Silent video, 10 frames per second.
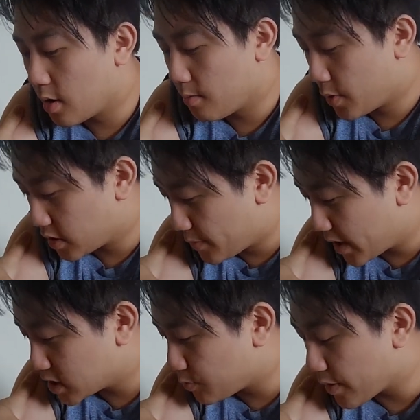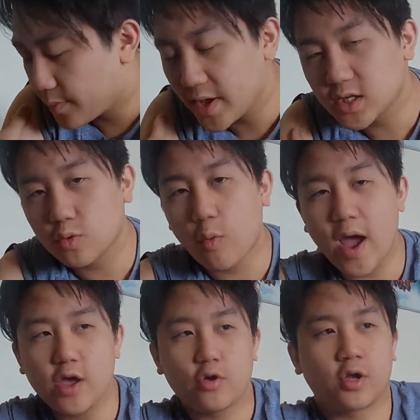But the biggest, the biggest
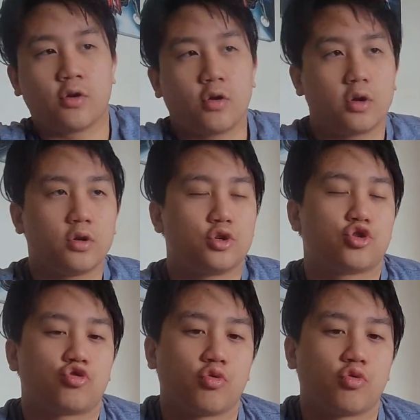way you can, uh,